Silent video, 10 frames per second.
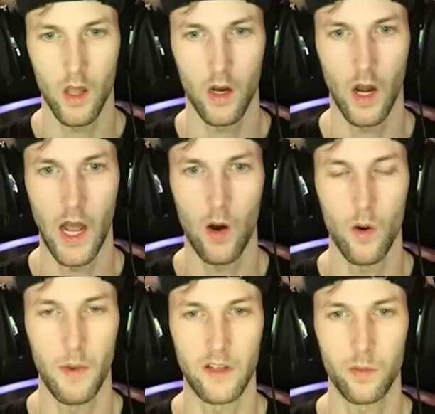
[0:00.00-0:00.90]
And how
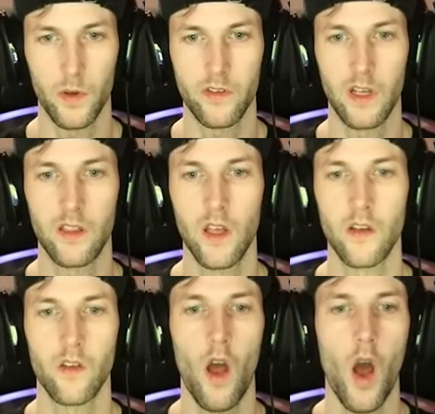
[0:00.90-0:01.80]
am I supposed to get
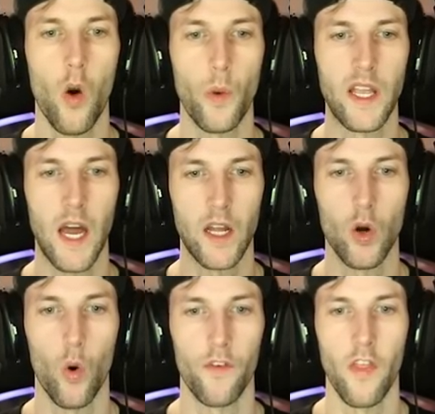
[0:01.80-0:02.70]
this? Oh, we gotta
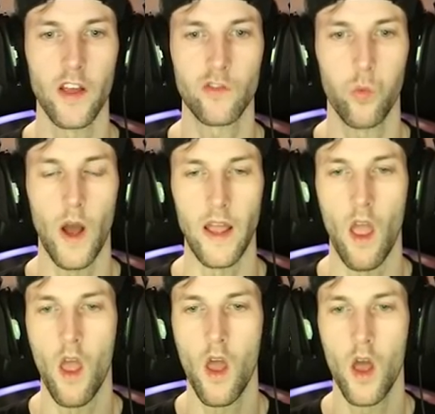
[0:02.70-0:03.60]
go over this way.
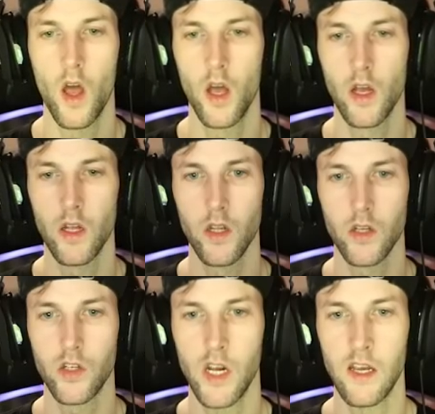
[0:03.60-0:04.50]

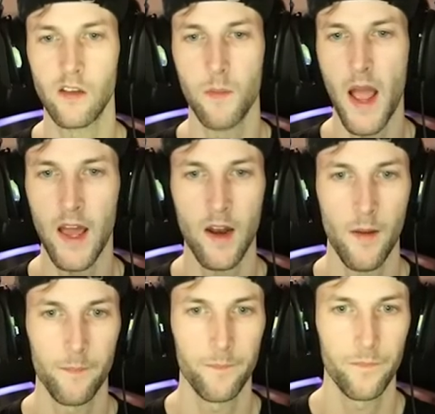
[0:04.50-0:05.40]
Cheese,
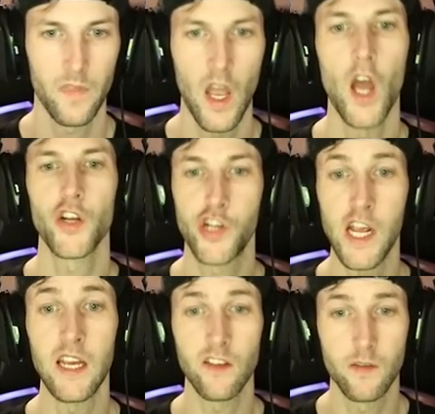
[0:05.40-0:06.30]
man.
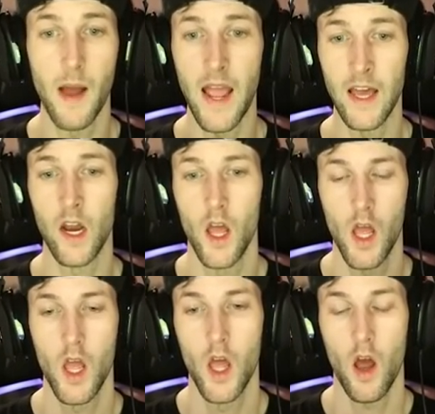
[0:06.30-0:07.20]
Cheese, man!
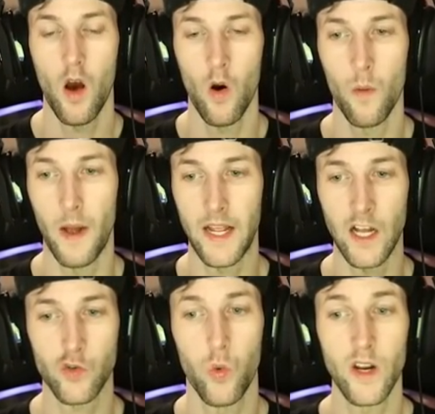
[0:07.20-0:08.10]
Oh my
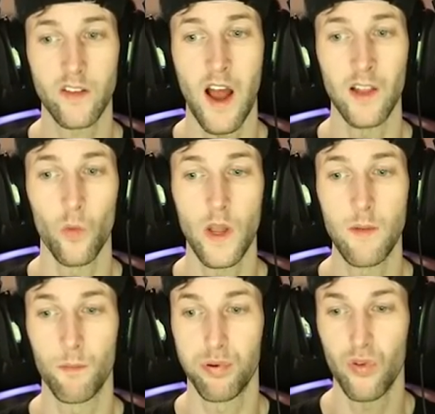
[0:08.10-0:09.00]
gosh, what is
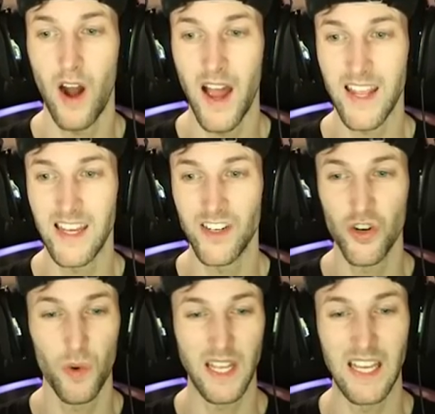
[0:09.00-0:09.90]
Halloween Brian
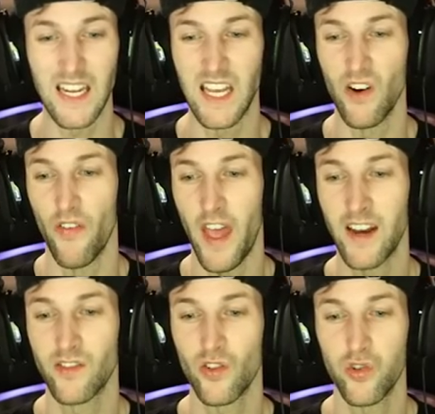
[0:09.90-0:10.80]
doing in here? That is